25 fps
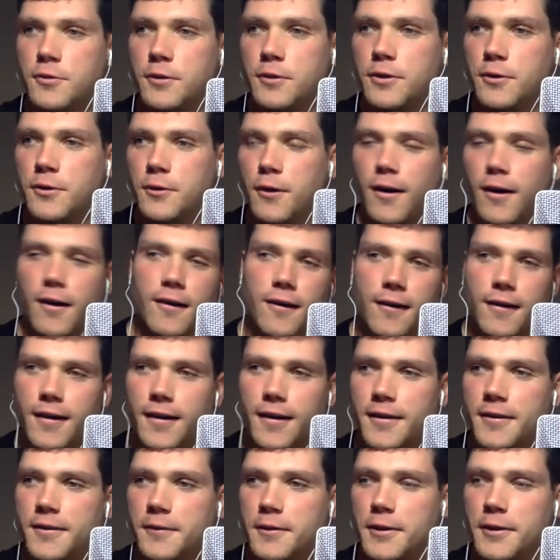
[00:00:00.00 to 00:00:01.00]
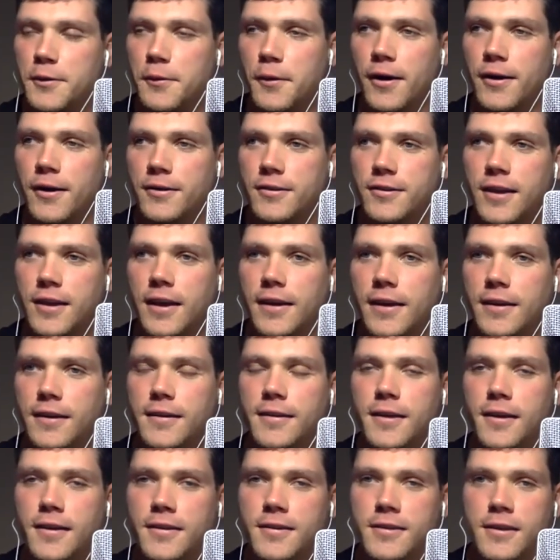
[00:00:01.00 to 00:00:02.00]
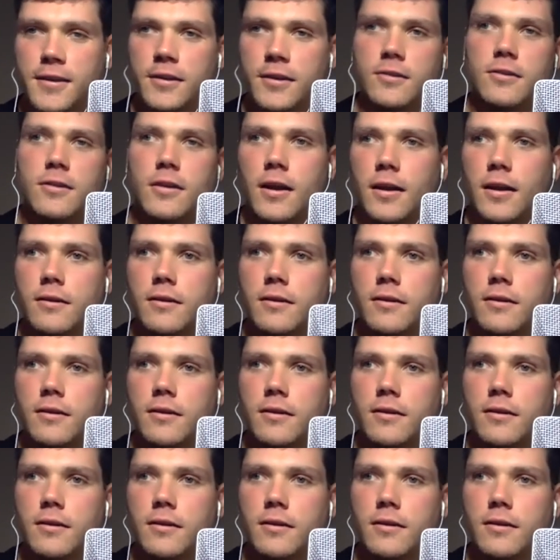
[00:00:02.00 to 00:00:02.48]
we do our set, he does his set,